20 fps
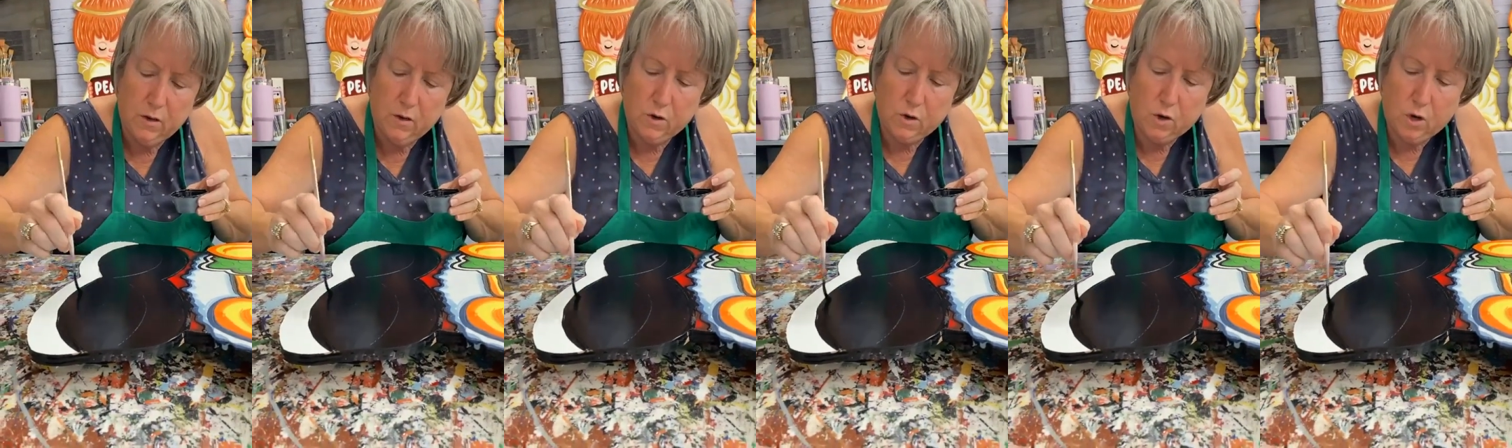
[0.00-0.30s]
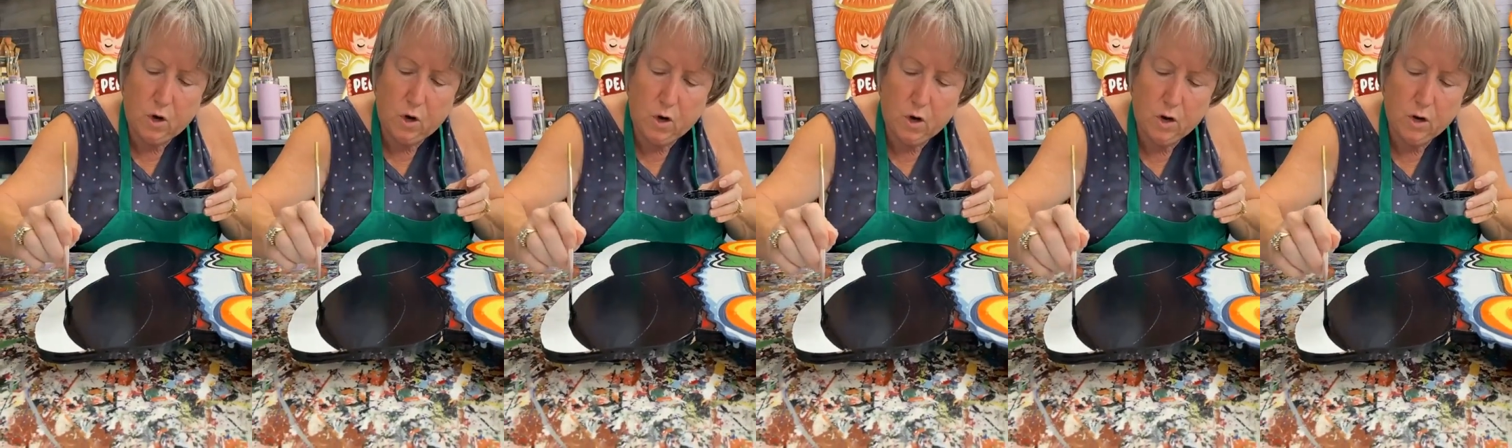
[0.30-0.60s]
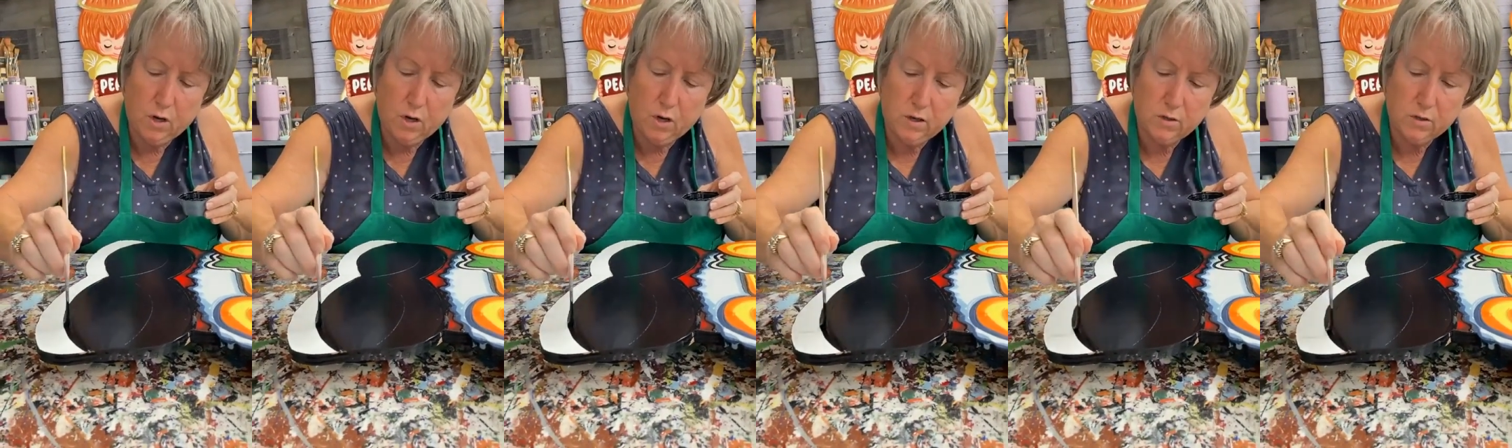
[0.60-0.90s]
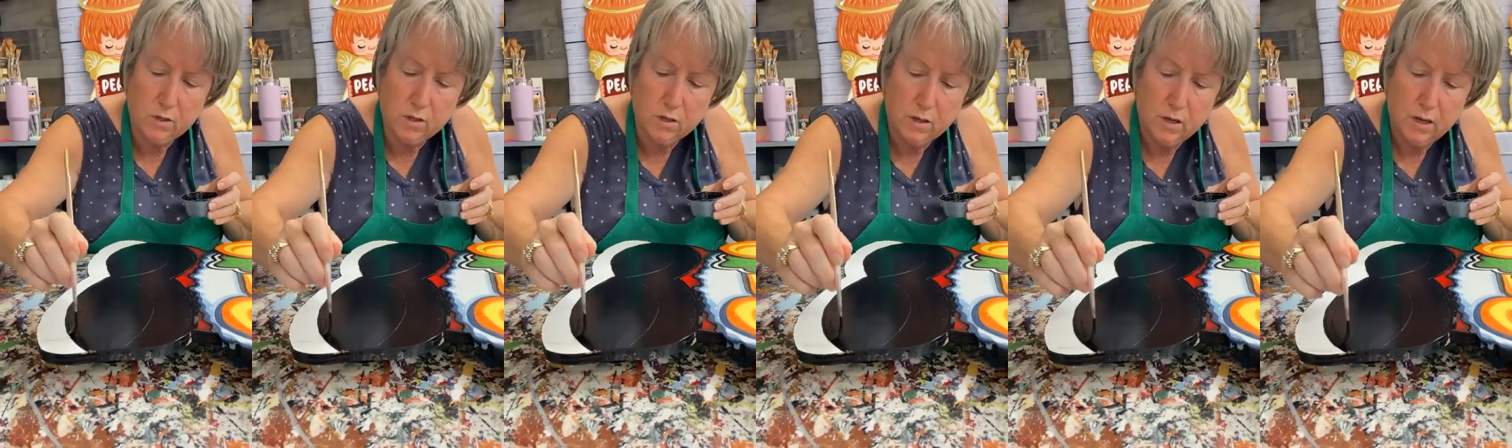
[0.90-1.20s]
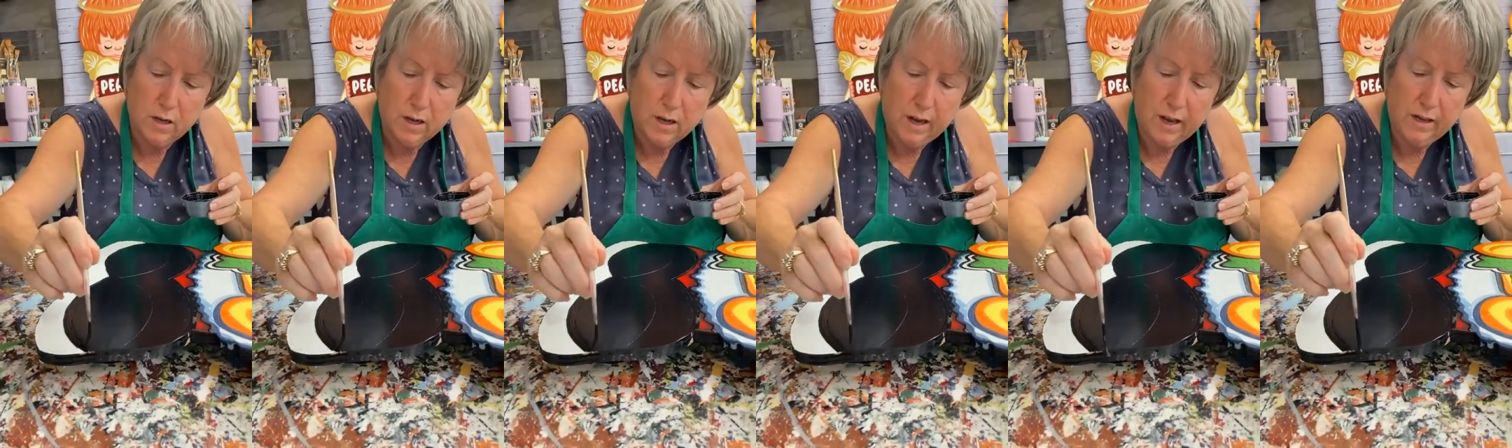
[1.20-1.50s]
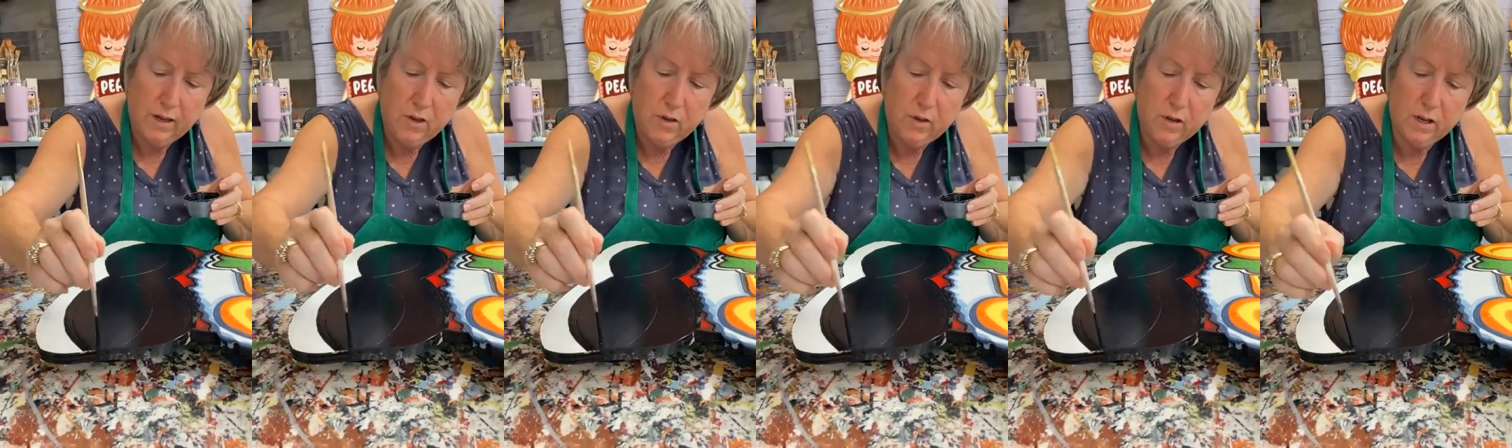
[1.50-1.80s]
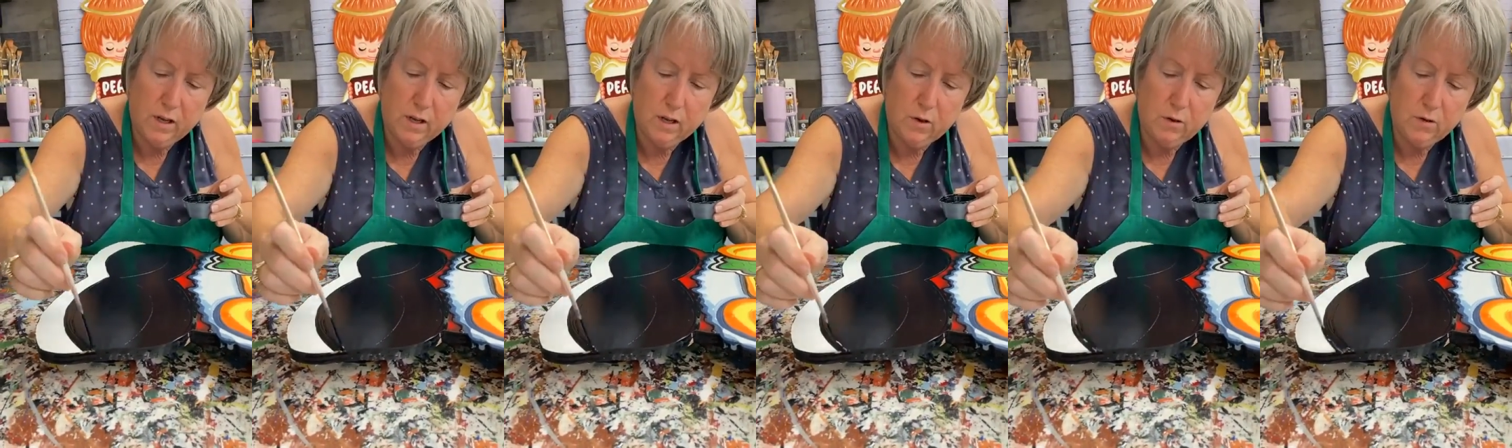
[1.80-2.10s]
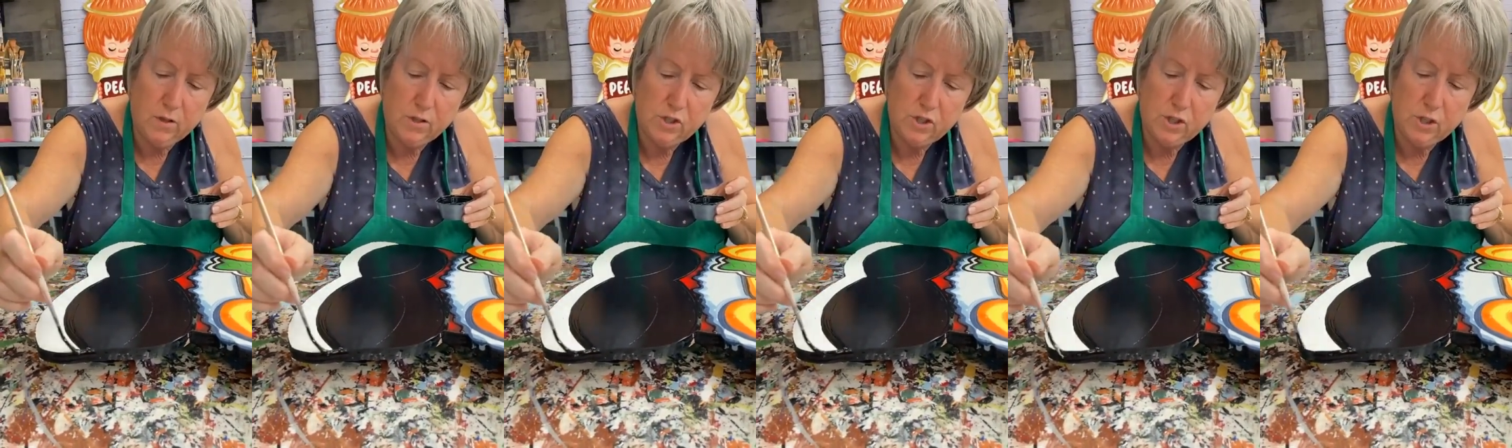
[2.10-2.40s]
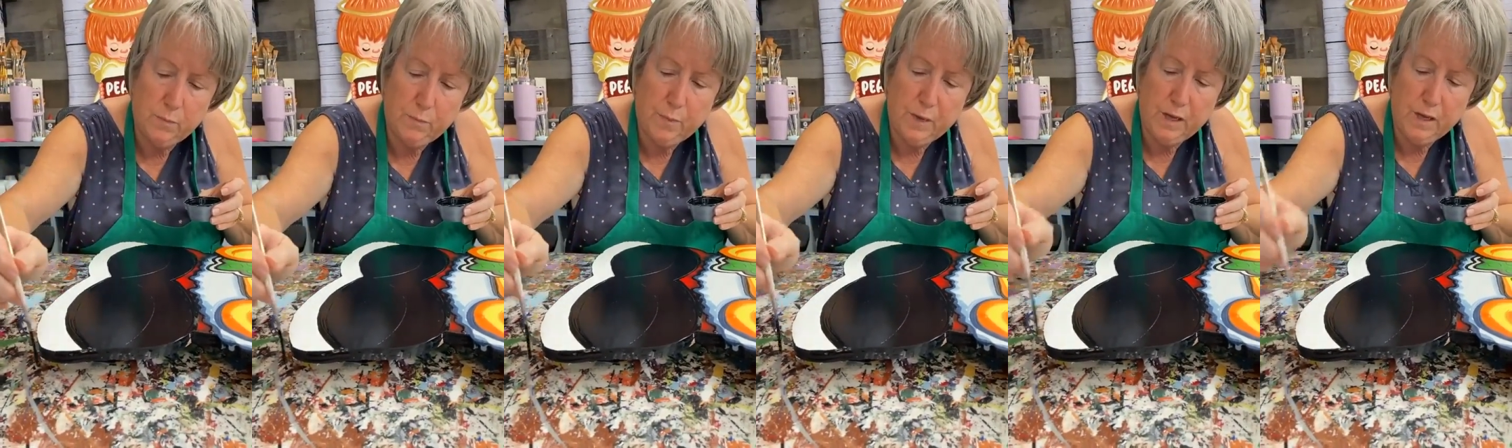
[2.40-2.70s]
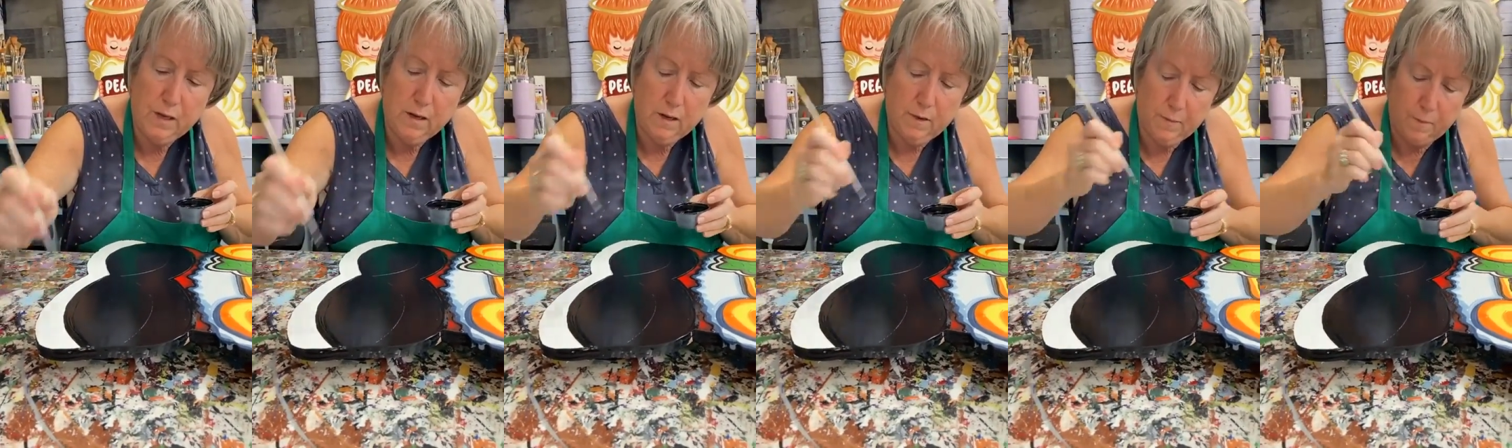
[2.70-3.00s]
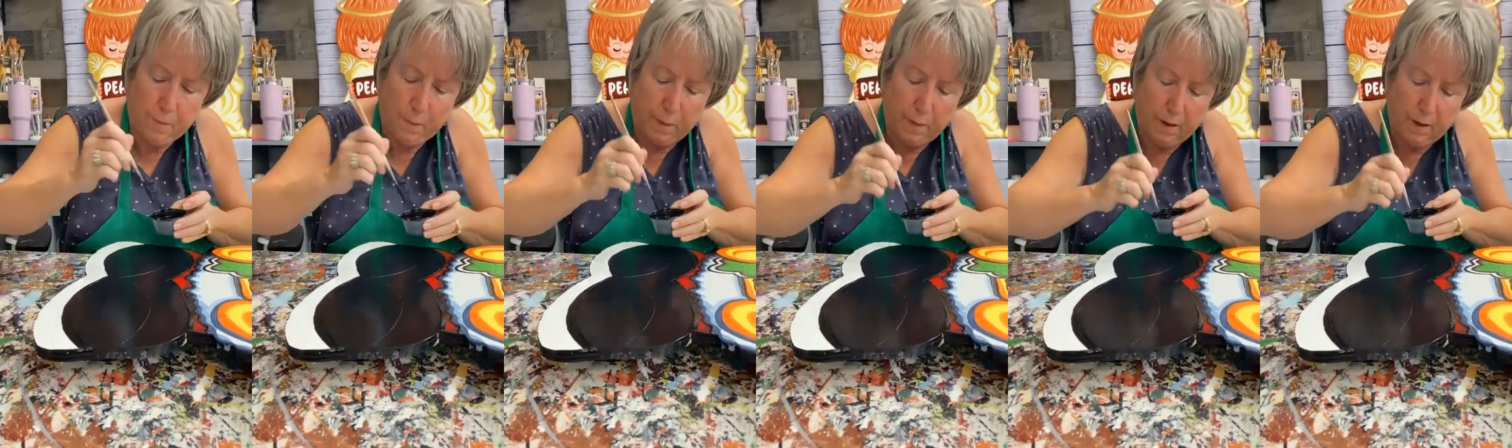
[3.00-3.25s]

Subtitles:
your cart and you can go to shipping